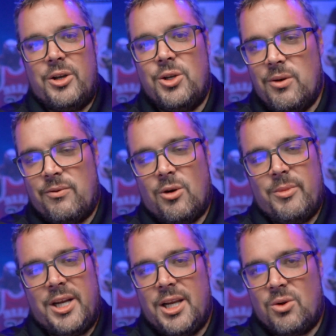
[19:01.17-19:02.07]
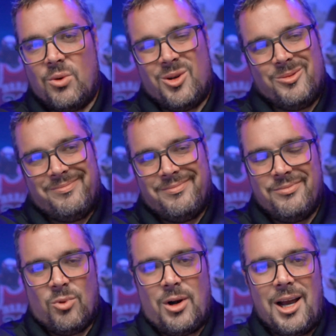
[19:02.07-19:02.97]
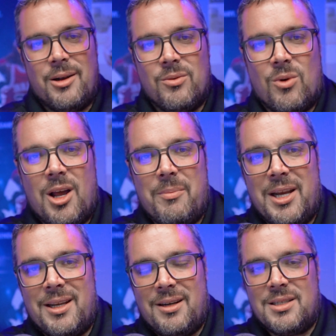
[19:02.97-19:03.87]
and uniform and equal, we're not making a